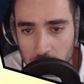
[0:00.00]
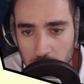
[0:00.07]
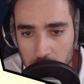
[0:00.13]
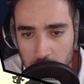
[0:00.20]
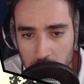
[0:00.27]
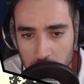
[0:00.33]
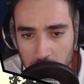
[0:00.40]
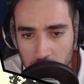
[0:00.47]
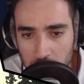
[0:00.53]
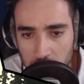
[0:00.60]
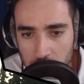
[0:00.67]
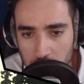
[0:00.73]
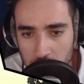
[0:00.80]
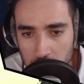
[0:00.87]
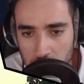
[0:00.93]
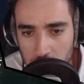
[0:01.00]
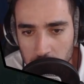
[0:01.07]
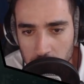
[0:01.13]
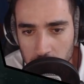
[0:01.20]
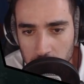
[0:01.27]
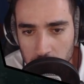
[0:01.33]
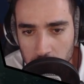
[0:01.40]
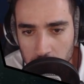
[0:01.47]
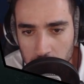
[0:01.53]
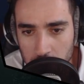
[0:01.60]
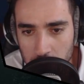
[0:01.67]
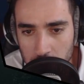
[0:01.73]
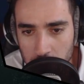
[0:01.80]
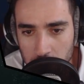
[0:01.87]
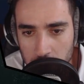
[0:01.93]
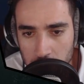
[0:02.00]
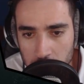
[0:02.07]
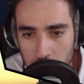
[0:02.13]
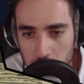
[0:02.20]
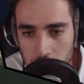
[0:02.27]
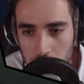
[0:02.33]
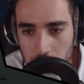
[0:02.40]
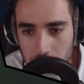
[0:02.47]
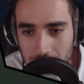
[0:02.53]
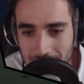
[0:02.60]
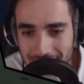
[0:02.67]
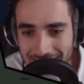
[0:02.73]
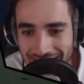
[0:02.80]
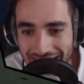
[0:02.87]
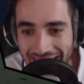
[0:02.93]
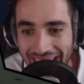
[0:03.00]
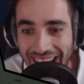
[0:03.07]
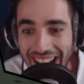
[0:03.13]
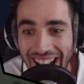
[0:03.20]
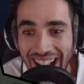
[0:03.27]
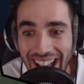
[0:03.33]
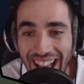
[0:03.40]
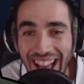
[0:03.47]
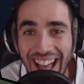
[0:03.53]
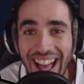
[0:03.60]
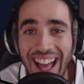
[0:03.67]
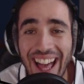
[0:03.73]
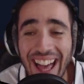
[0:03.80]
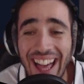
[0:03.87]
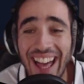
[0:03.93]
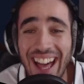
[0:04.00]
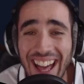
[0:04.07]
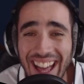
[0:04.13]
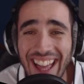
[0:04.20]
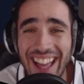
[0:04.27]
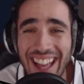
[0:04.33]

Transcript: Nobody speaks.